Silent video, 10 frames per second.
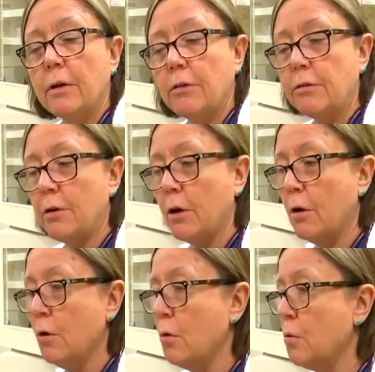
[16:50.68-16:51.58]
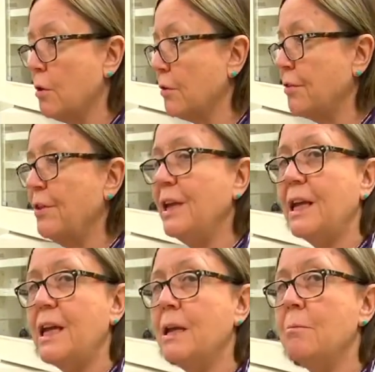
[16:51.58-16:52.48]
So we're
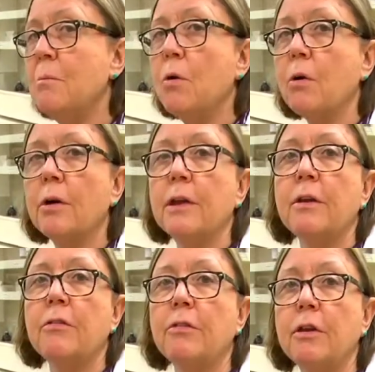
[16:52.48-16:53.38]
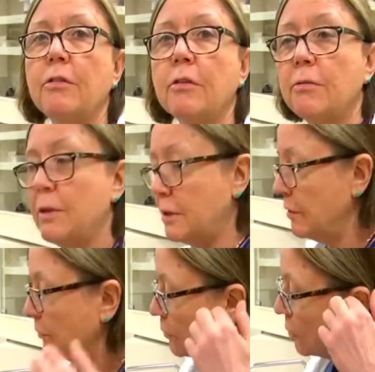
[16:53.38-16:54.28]
thinking more in the sense of
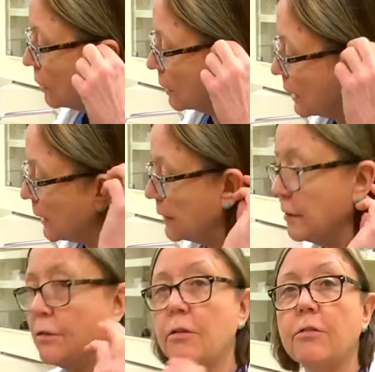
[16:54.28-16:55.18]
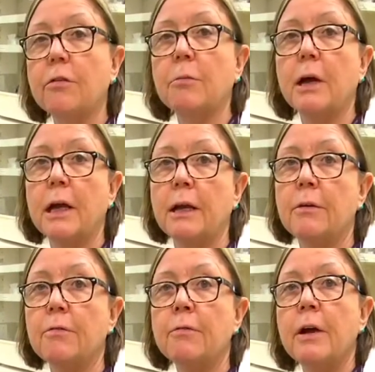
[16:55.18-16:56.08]
that this dog got into some kind
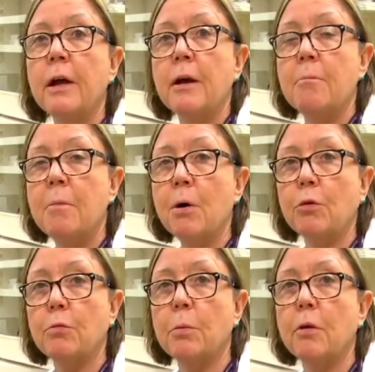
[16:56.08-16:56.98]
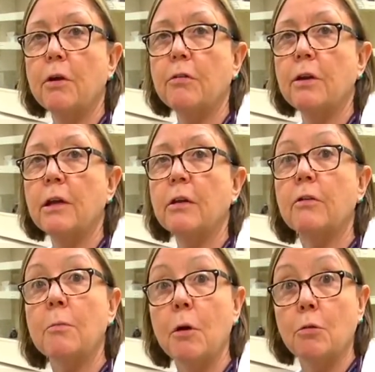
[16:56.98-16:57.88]
of mouse poisoning
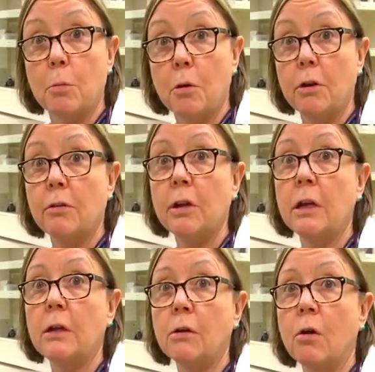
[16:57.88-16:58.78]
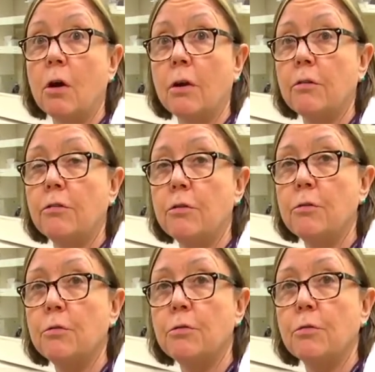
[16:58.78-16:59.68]
because mouse poisoning can cause
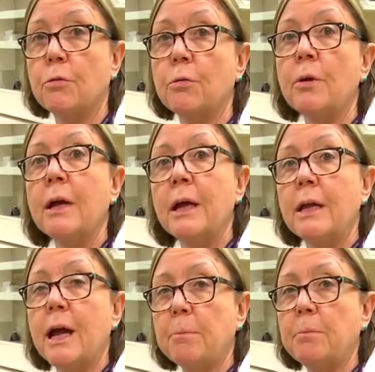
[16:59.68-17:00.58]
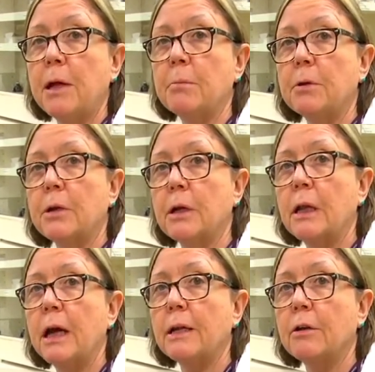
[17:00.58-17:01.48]
you to not be able to
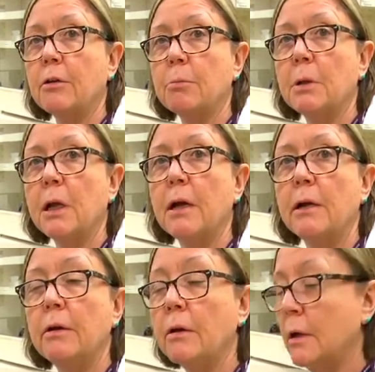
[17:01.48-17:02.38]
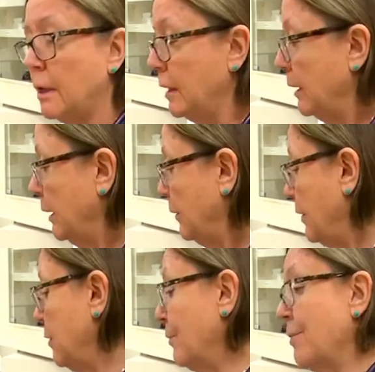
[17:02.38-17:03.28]
clot your blood.
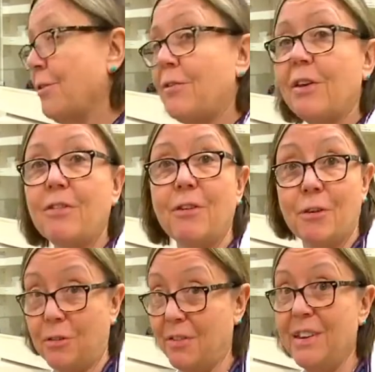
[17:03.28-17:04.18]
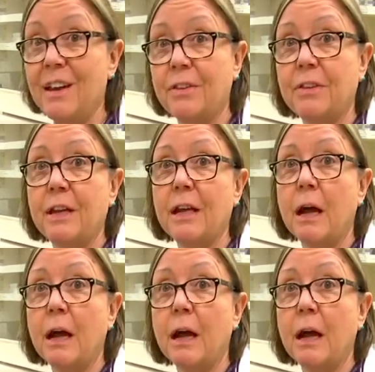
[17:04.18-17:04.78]
The owner says there's nothing